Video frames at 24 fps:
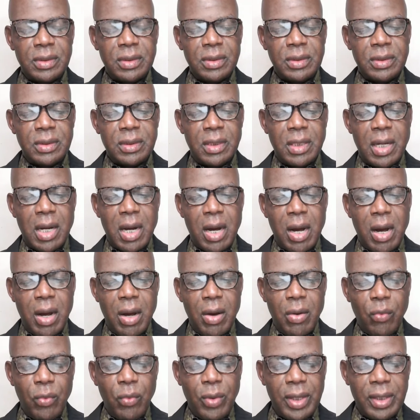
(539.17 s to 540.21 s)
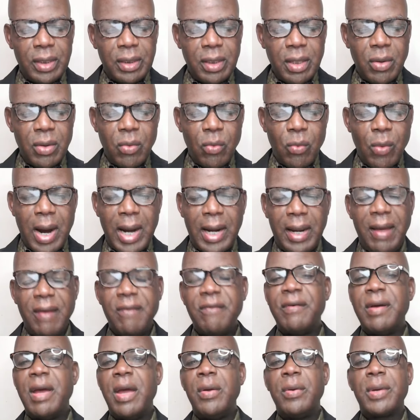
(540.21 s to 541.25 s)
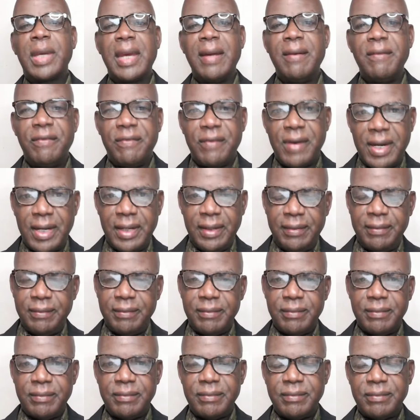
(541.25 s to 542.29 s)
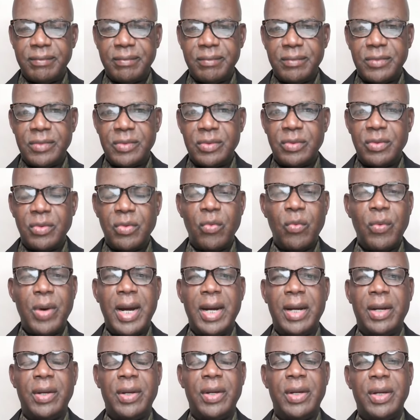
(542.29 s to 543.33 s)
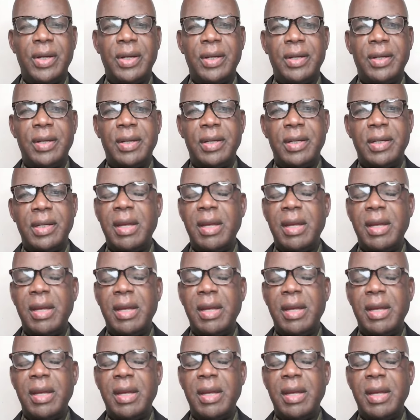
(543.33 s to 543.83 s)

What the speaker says: with whatever you can find, whether a